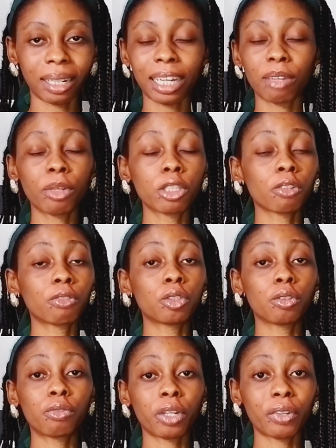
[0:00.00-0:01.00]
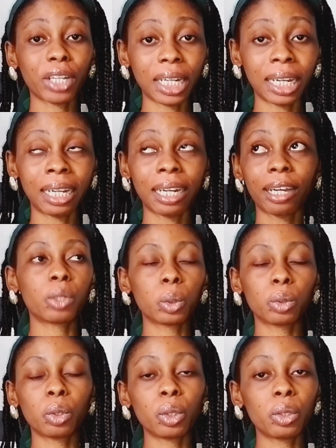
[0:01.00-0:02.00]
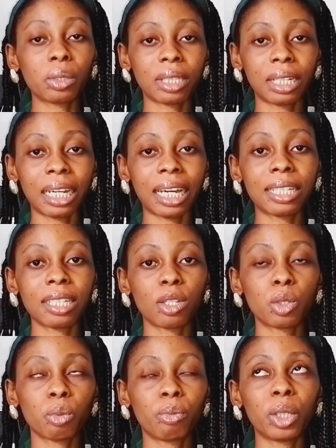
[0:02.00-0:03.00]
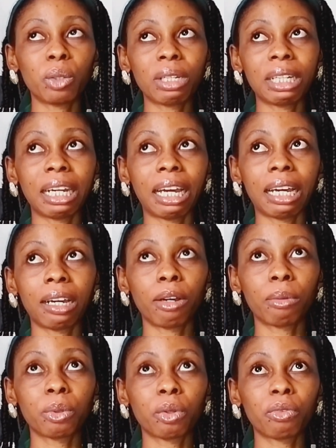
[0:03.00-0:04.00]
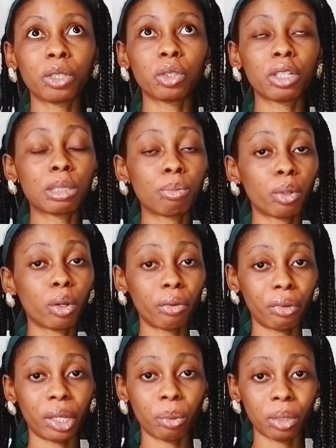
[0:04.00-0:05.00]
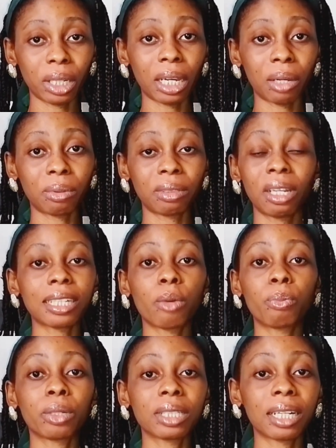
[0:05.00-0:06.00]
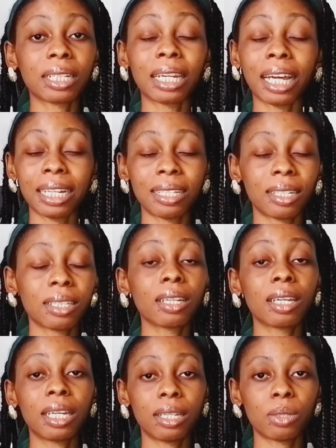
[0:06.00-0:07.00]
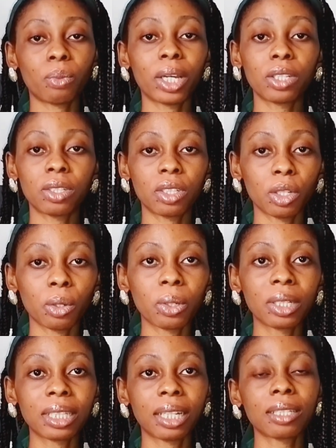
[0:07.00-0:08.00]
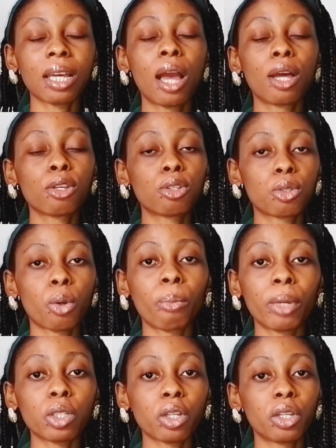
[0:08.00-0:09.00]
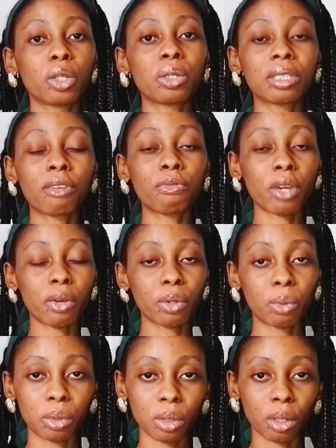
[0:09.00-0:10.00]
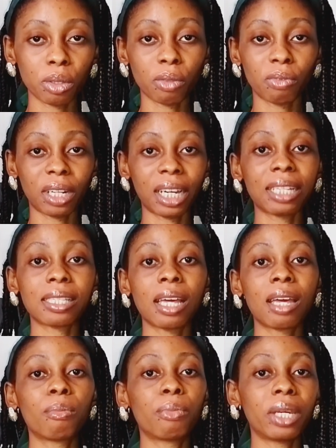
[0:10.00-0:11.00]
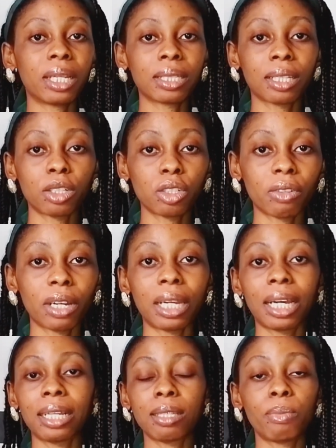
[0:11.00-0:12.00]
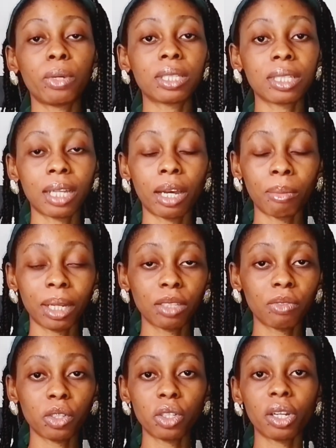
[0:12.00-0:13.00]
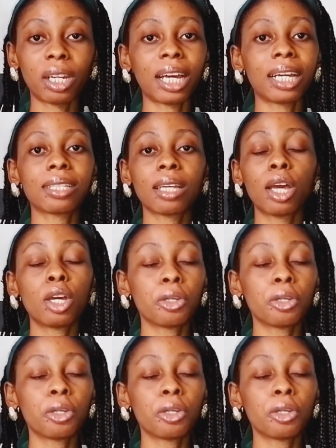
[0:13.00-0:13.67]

Like, it makes your video very clear. Like, if you do not use the light, it will be looking like your video is blurry. One kind. That's how important lighting is while shooting your content. So make sure you use a very good source of light, be it natural light, be it artificial light.